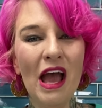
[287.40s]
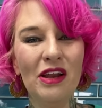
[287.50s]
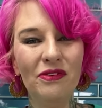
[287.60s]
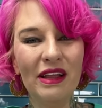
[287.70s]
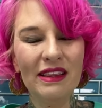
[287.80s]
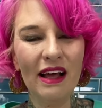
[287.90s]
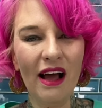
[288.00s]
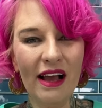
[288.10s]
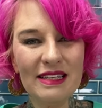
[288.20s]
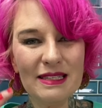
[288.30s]
and you let the
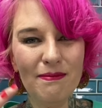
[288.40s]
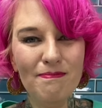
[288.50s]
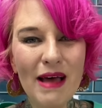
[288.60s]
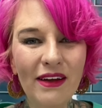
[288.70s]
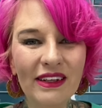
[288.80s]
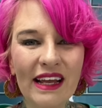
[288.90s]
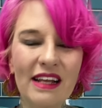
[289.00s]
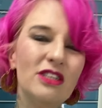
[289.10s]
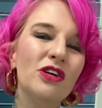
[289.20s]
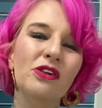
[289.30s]
ice melt and
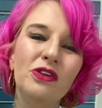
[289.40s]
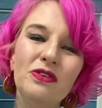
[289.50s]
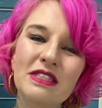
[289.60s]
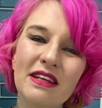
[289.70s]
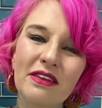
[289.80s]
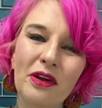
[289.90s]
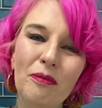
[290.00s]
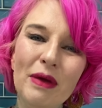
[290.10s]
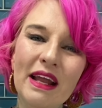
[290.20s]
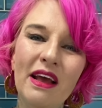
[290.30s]
it dilutes it a little
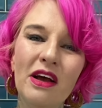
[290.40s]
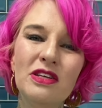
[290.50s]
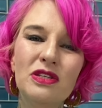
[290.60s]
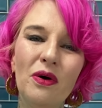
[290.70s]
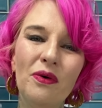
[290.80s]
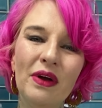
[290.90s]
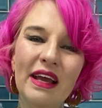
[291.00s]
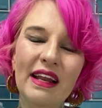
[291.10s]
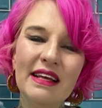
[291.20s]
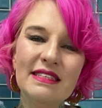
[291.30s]
bit so
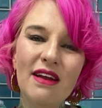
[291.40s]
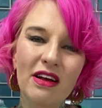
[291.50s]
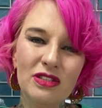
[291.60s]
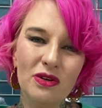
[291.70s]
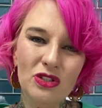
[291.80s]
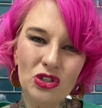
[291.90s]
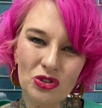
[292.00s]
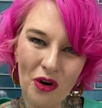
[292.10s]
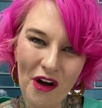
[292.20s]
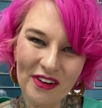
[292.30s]
it is not so
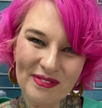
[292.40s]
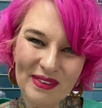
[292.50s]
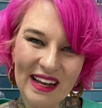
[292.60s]
strong.